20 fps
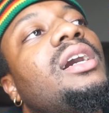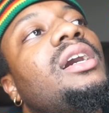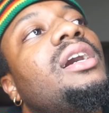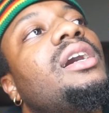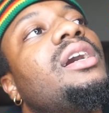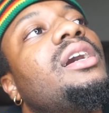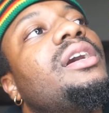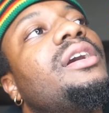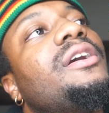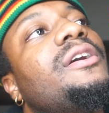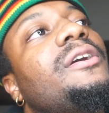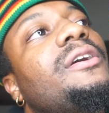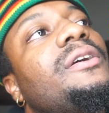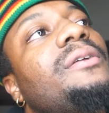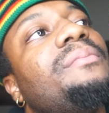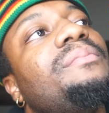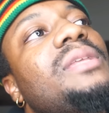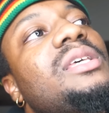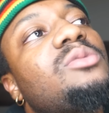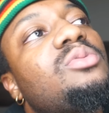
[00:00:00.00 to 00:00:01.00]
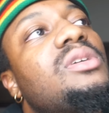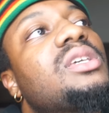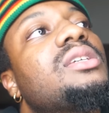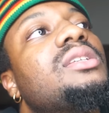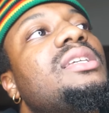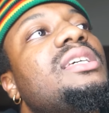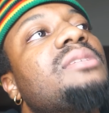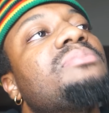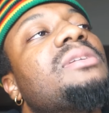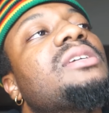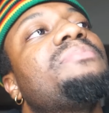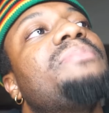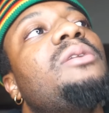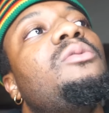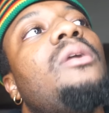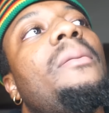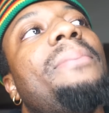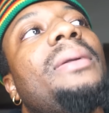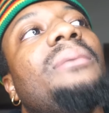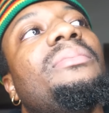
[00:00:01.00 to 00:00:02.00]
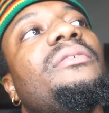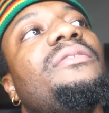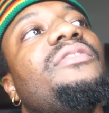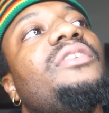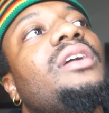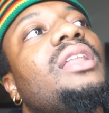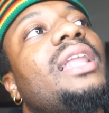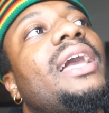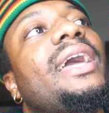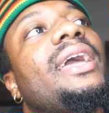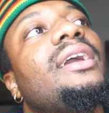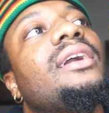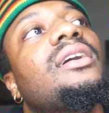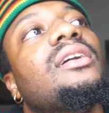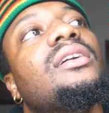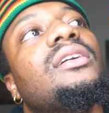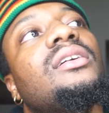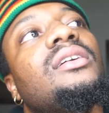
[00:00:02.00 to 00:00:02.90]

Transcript: what people feel like